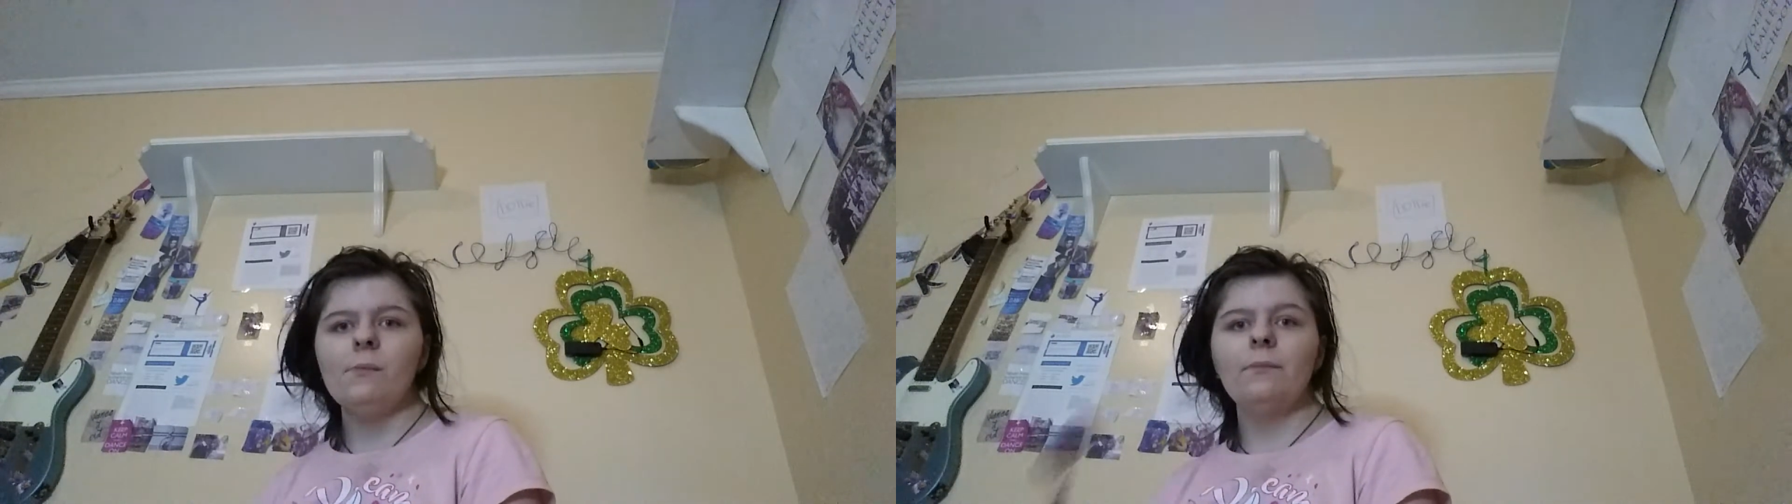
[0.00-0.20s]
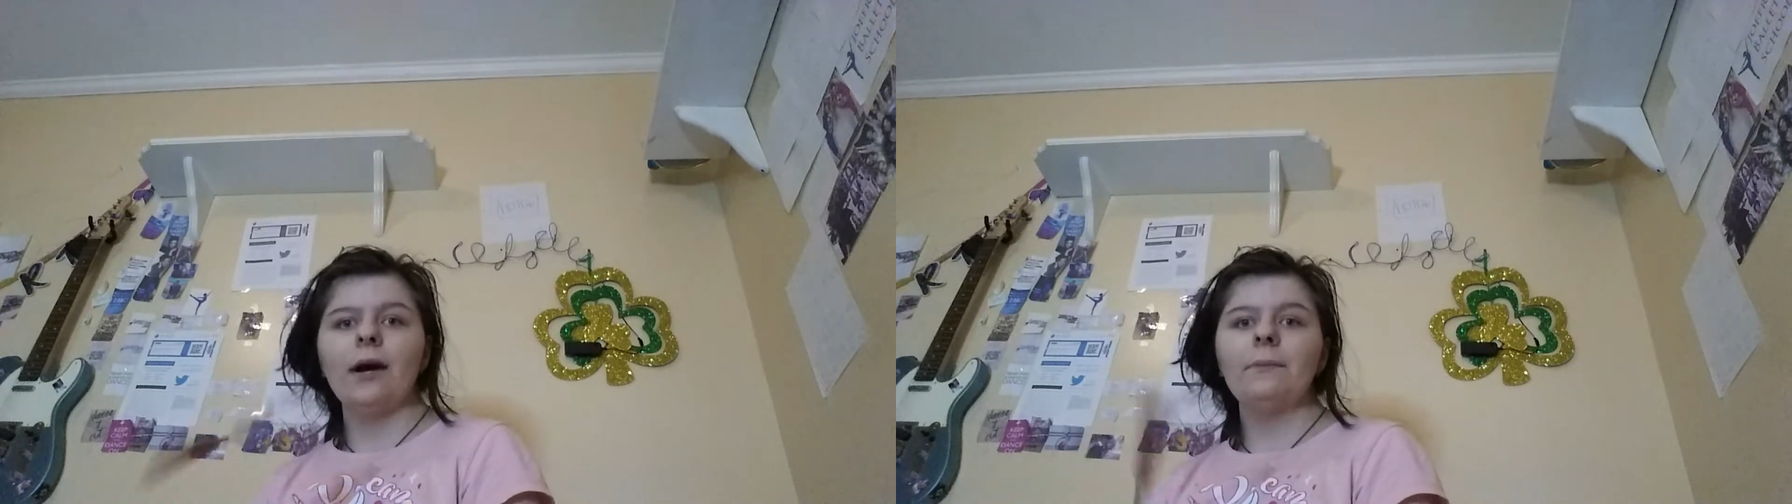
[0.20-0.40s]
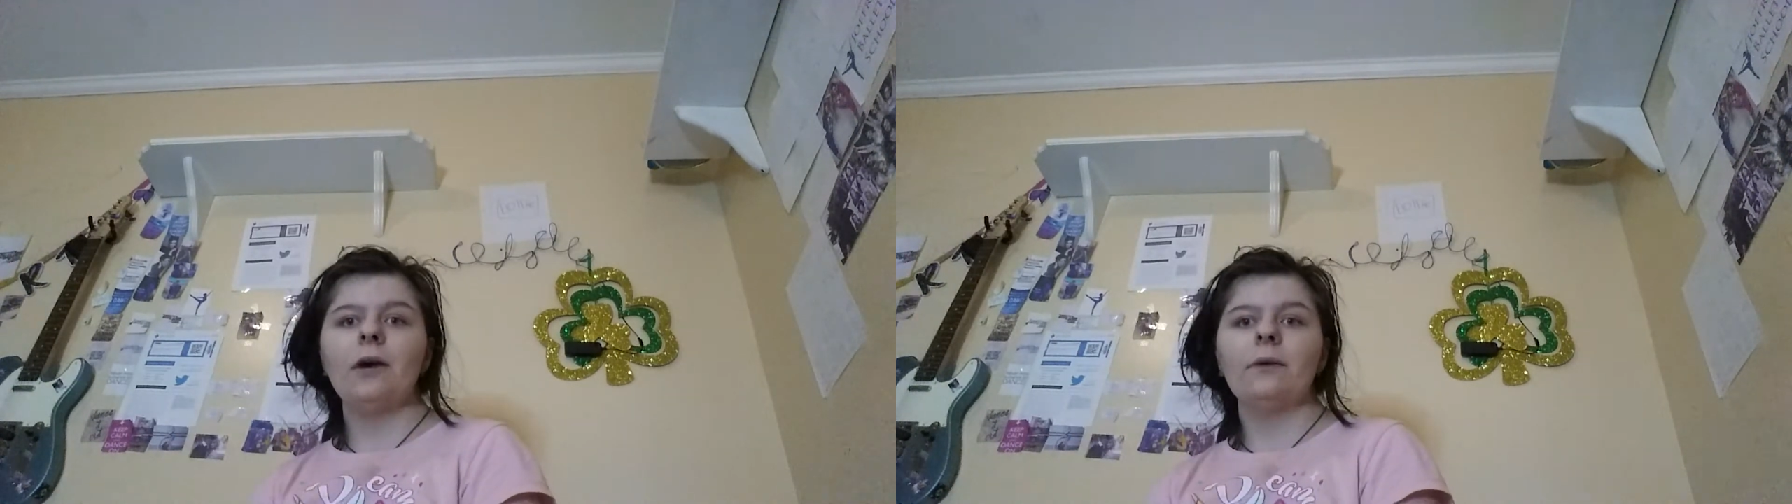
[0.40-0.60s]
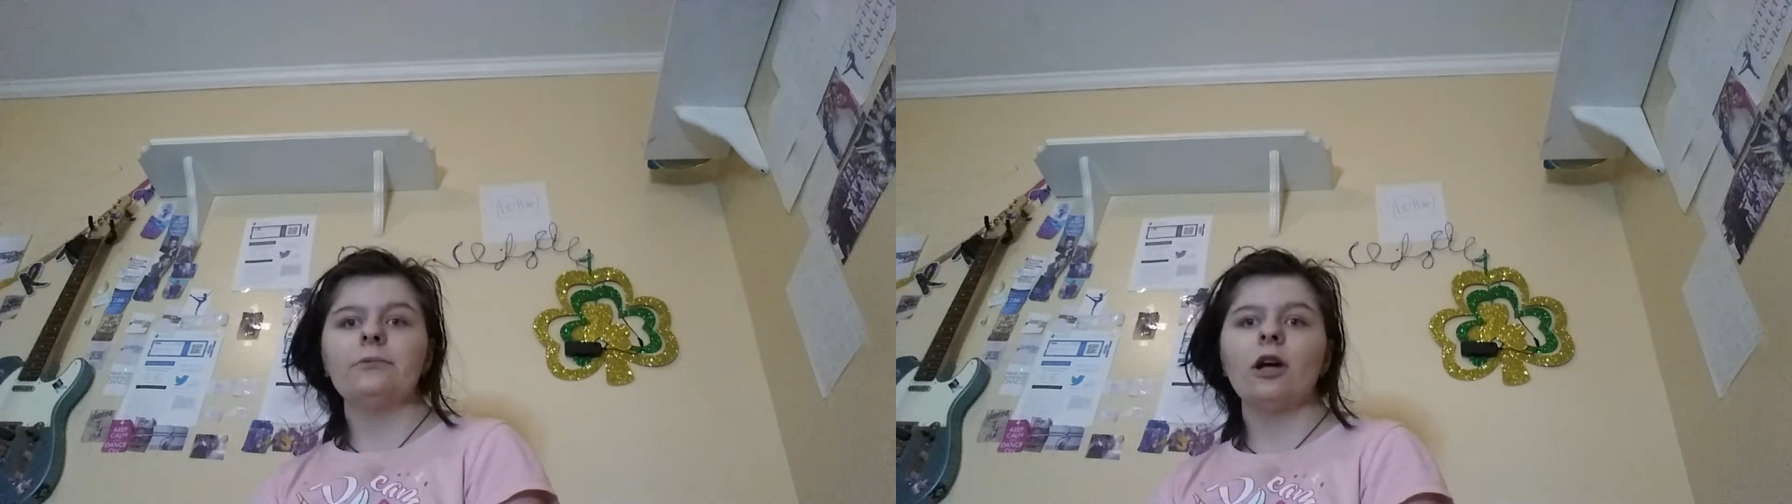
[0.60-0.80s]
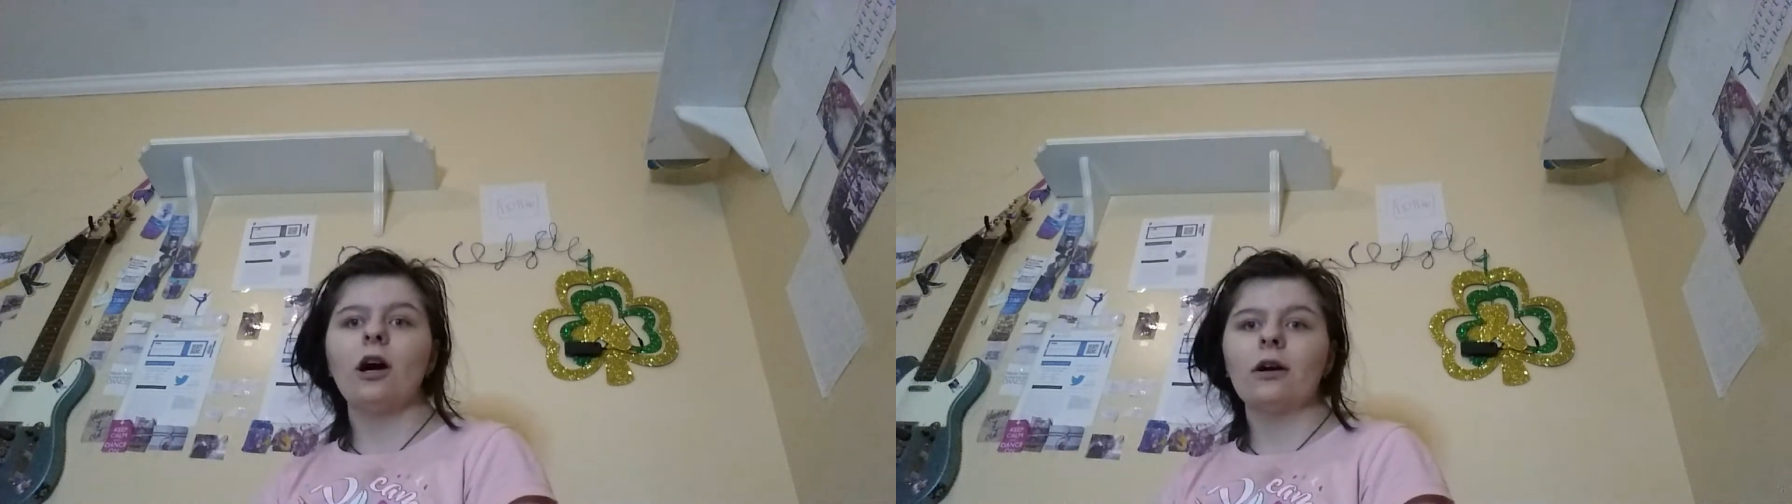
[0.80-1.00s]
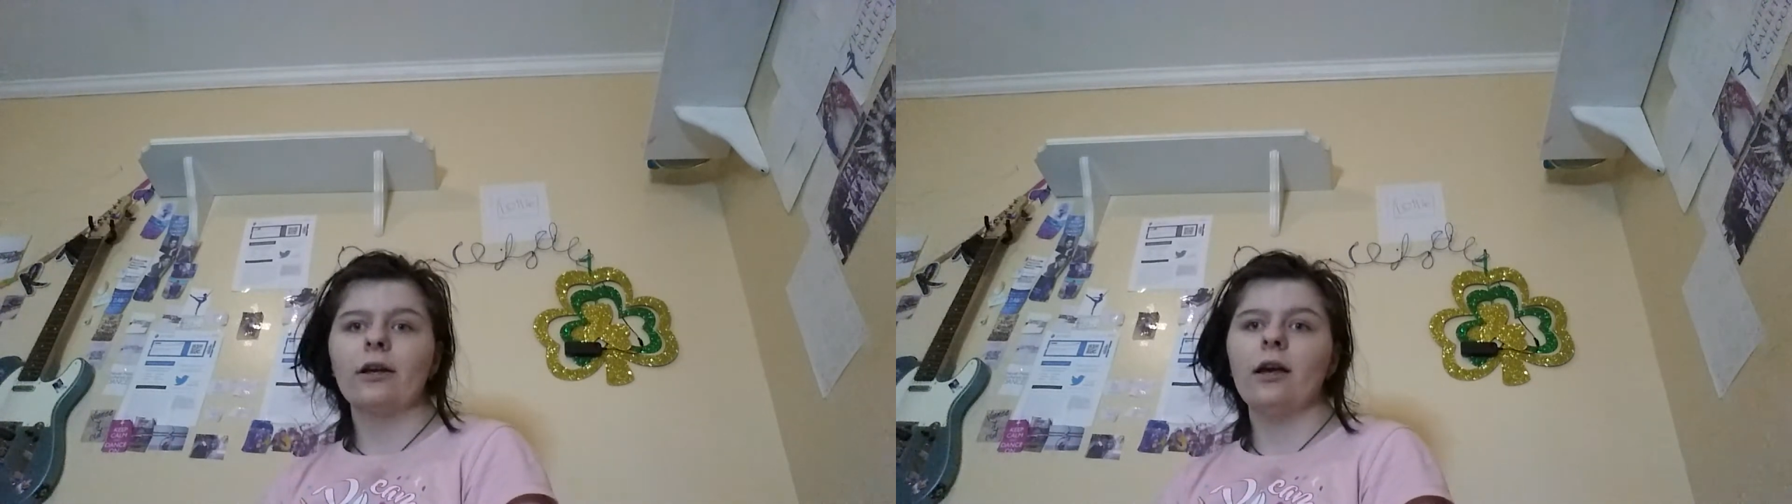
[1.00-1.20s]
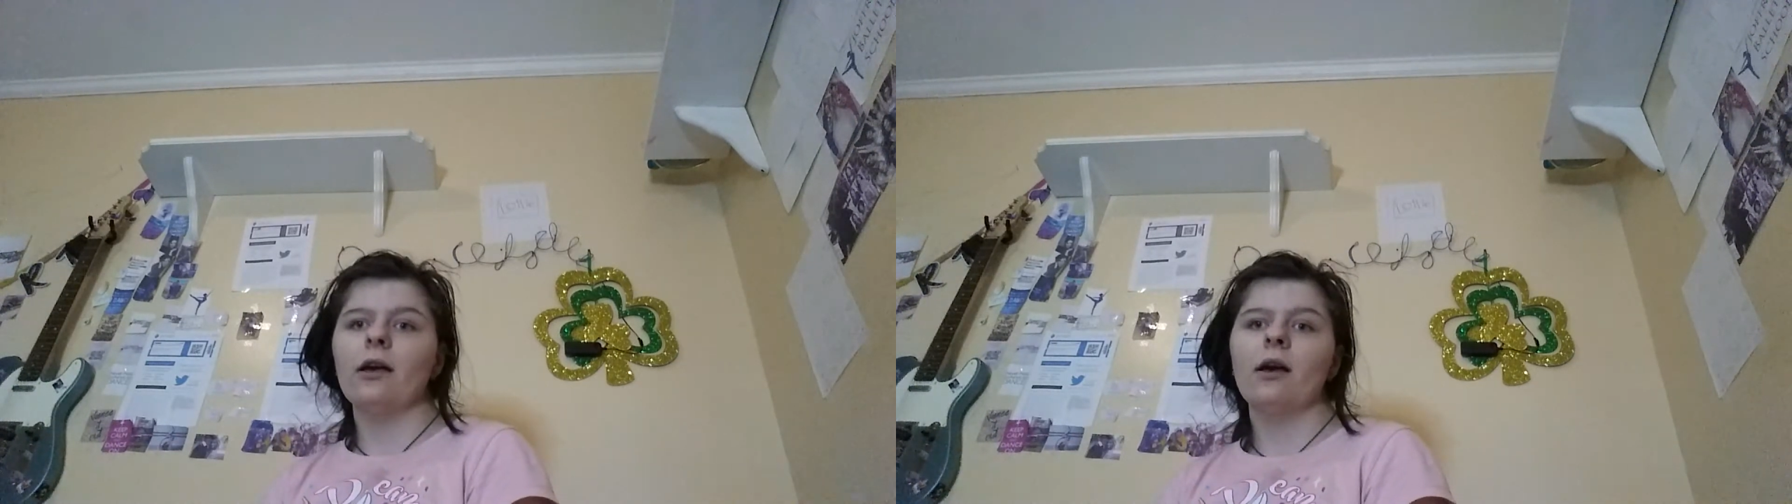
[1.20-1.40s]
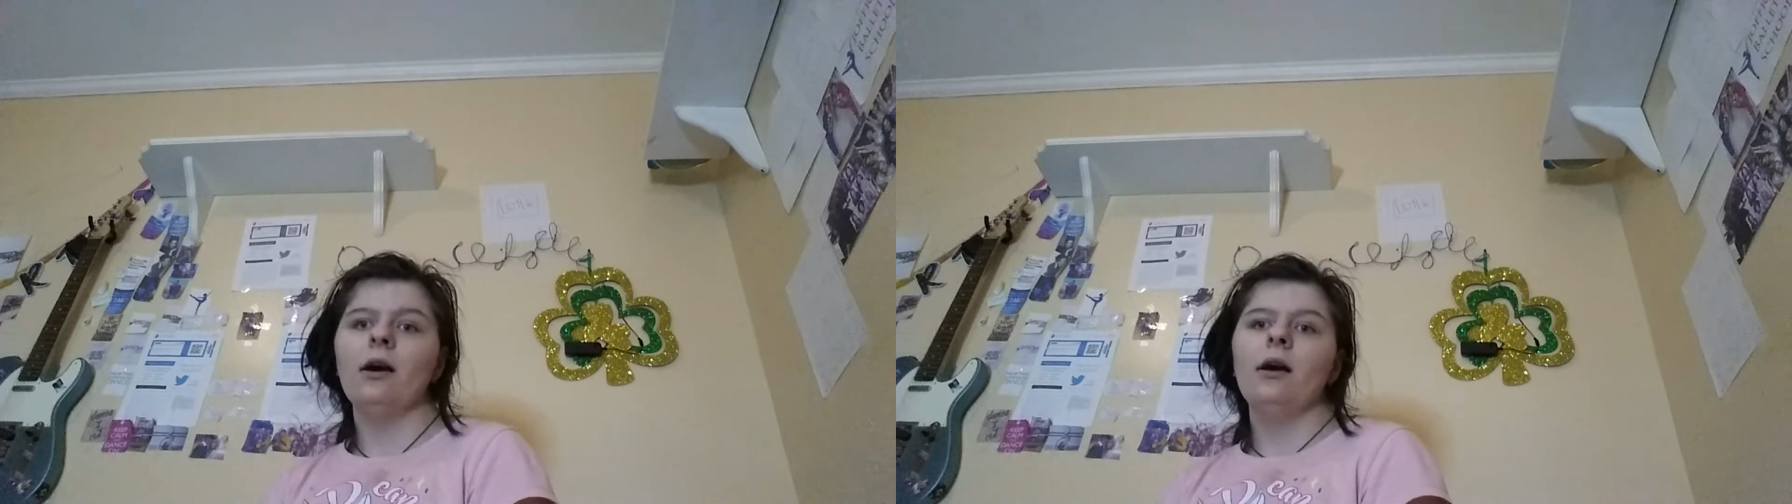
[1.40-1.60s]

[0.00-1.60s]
my mom talking